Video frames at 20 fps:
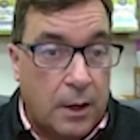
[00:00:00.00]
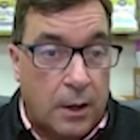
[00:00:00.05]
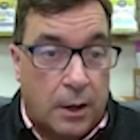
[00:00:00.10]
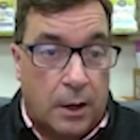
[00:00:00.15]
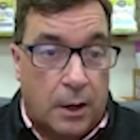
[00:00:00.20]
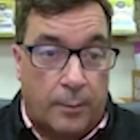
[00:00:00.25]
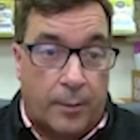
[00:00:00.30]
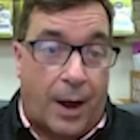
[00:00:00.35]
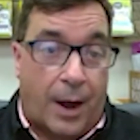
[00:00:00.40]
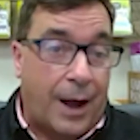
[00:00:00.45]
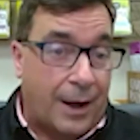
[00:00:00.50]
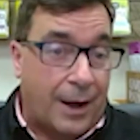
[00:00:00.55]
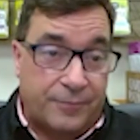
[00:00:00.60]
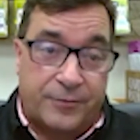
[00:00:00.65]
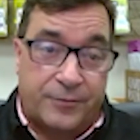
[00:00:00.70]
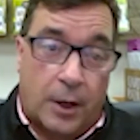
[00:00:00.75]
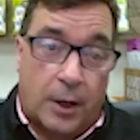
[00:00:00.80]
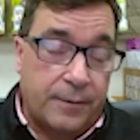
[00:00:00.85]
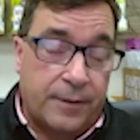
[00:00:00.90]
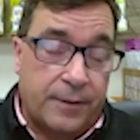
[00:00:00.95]

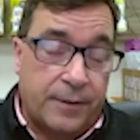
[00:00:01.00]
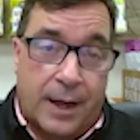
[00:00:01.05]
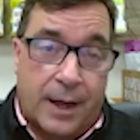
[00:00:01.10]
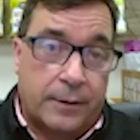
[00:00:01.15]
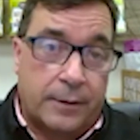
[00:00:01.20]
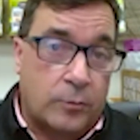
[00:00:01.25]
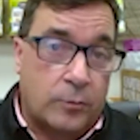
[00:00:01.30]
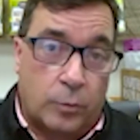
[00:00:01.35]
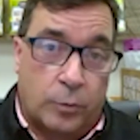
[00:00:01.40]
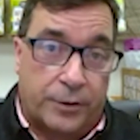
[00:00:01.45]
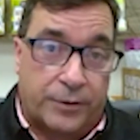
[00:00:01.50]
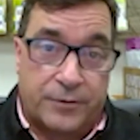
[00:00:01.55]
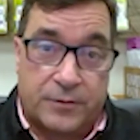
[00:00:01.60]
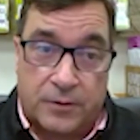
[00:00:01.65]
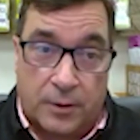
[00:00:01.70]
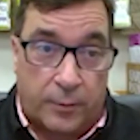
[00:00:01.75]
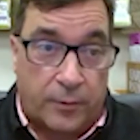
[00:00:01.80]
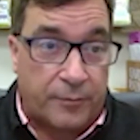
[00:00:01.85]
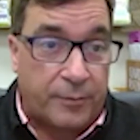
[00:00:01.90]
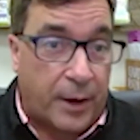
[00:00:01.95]
I've done that with
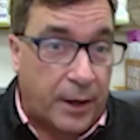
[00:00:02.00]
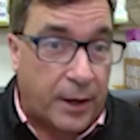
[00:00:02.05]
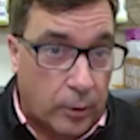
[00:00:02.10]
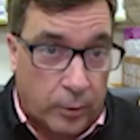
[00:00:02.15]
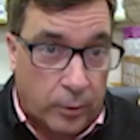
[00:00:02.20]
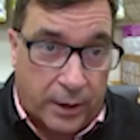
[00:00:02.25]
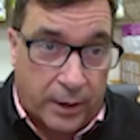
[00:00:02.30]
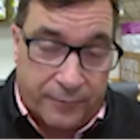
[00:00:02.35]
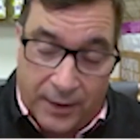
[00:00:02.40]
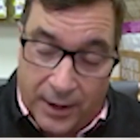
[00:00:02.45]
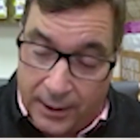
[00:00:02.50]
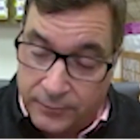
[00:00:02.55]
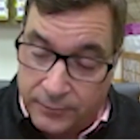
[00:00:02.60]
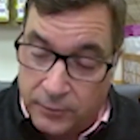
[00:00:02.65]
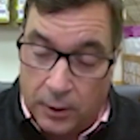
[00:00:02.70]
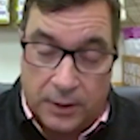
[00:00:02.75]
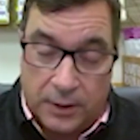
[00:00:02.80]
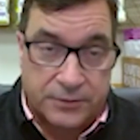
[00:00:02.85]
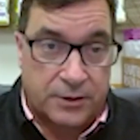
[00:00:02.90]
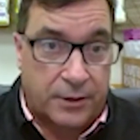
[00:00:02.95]
some of my own. I've had
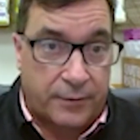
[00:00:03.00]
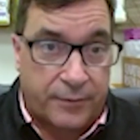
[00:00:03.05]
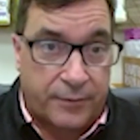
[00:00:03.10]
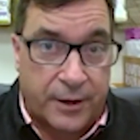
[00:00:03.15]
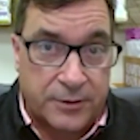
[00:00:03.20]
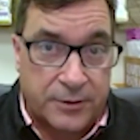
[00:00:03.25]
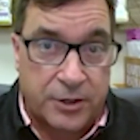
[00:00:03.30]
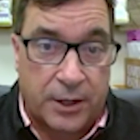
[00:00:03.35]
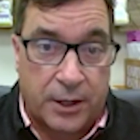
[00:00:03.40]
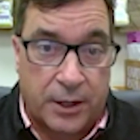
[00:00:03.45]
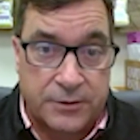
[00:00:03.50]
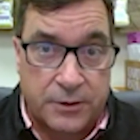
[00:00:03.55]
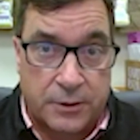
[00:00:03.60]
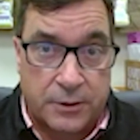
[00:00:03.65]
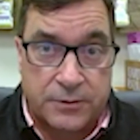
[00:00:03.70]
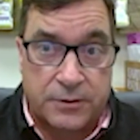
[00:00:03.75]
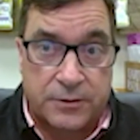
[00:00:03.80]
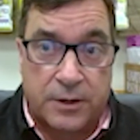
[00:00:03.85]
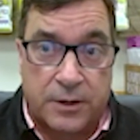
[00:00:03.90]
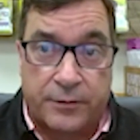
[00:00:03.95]
dogs that have had GI
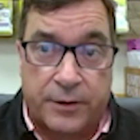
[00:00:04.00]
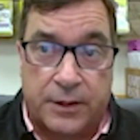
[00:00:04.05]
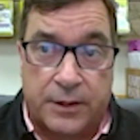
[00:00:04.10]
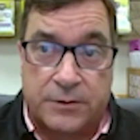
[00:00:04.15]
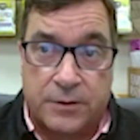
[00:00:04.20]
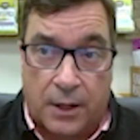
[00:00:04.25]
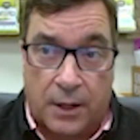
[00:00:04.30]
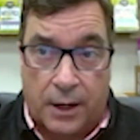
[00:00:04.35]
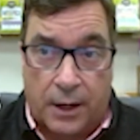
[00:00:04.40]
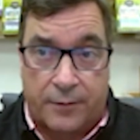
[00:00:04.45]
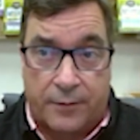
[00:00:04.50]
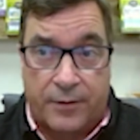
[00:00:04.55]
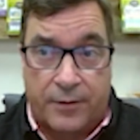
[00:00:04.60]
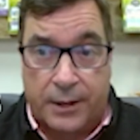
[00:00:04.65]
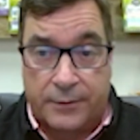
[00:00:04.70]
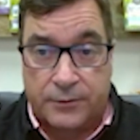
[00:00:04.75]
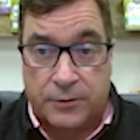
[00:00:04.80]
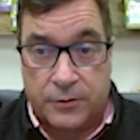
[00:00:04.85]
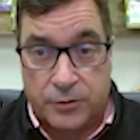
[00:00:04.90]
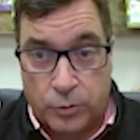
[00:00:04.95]
sensitivities that I've
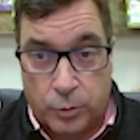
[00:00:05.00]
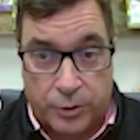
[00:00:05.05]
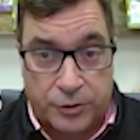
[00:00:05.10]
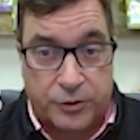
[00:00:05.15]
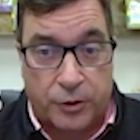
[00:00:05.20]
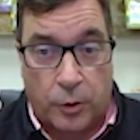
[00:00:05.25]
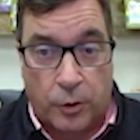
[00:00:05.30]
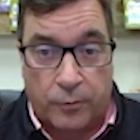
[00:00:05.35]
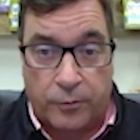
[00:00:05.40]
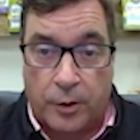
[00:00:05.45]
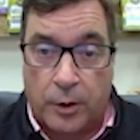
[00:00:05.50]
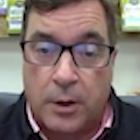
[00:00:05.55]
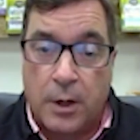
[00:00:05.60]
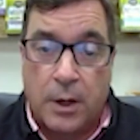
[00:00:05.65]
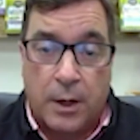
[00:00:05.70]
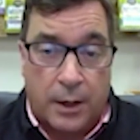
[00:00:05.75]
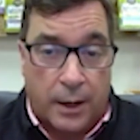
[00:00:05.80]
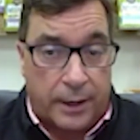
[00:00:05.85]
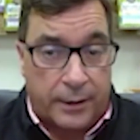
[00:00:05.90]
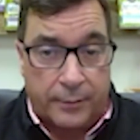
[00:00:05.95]
had to switch over
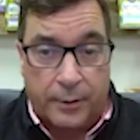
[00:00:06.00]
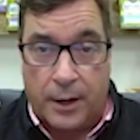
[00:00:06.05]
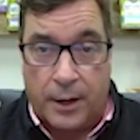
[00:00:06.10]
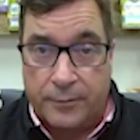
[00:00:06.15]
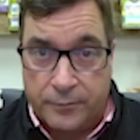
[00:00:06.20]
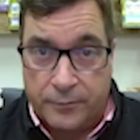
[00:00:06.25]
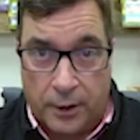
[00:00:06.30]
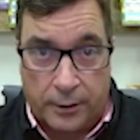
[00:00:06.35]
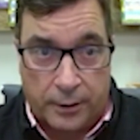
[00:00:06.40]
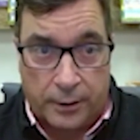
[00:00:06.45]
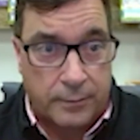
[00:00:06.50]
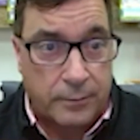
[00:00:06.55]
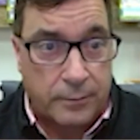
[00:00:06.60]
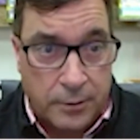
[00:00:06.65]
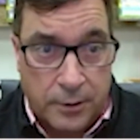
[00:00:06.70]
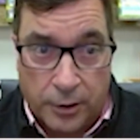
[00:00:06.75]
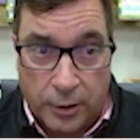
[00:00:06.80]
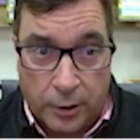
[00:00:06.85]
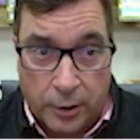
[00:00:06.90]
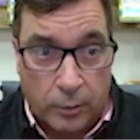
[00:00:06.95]
and done it,
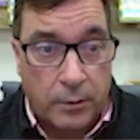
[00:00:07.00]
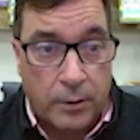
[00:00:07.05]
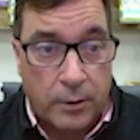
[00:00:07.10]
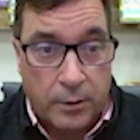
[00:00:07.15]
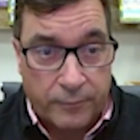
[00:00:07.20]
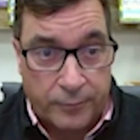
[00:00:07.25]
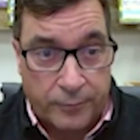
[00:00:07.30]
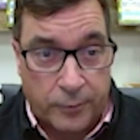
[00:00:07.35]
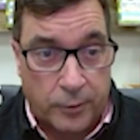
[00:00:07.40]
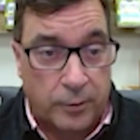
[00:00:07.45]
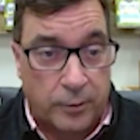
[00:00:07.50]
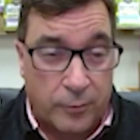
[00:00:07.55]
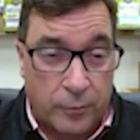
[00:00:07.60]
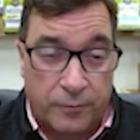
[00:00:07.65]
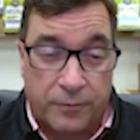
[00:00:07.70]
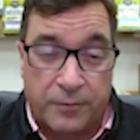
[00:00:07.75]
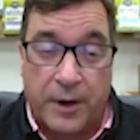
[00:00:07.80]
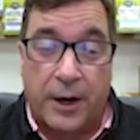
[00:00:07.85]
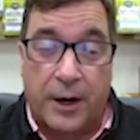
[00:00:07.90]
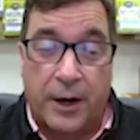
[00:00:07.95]
for
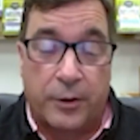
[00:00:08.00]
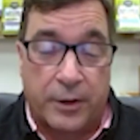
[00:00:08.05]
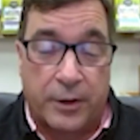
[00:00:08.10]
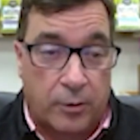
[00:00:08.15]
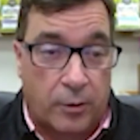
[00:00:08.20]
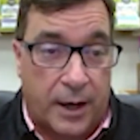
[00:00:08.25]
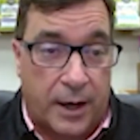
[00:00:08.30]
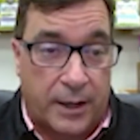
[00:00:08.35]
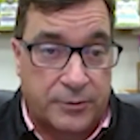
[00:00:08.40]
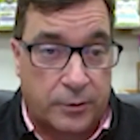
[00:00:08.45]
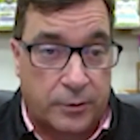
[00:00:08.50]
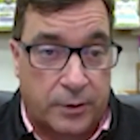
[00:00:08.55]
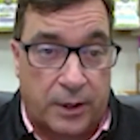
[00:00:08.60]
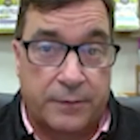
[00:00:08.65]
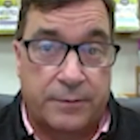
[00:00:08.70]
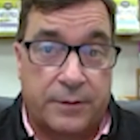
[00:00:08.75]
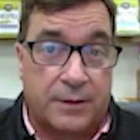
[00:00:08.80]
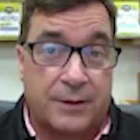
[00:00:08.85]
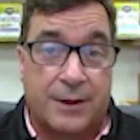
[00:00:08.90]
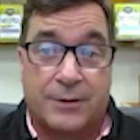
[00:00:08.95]
very gradually. I
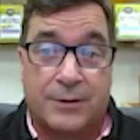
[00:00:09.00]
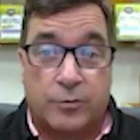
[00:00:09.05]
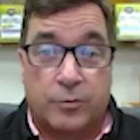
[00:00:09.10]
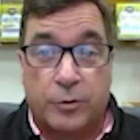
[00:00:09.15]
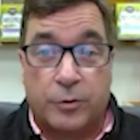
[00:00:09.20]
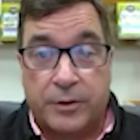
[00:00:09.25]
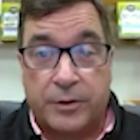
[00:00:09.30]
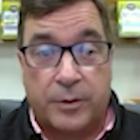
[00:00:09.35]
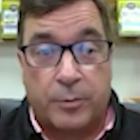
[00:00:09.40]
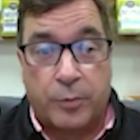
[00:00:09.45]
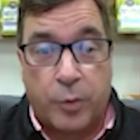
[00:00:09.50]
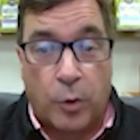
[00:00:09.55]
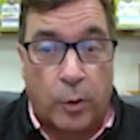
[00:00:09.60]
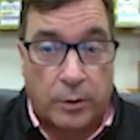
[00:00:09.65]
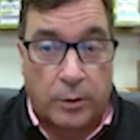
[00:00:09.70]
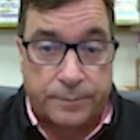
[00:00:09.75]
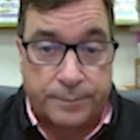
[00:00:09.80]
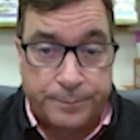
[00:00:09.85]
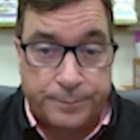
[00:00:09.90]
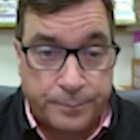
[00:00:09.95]
think that's really
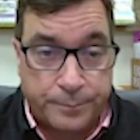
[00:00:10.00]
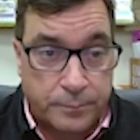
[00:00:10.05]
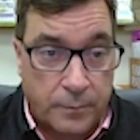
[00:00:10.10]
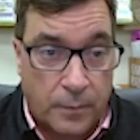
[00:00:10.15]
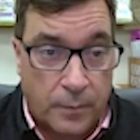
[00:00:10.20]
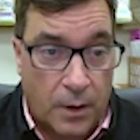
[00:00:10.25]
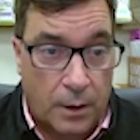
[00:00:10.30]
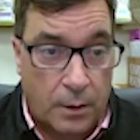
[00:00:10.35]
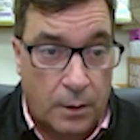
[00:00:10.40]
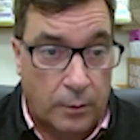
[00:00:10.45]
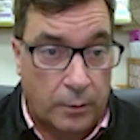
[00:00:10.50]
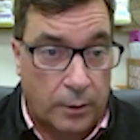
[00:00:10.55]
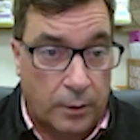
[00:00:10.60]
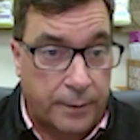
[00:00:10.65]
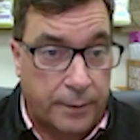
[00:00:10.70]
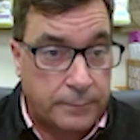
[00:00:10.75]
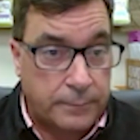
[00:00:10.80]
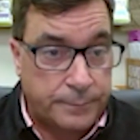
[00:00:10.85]
important. All right.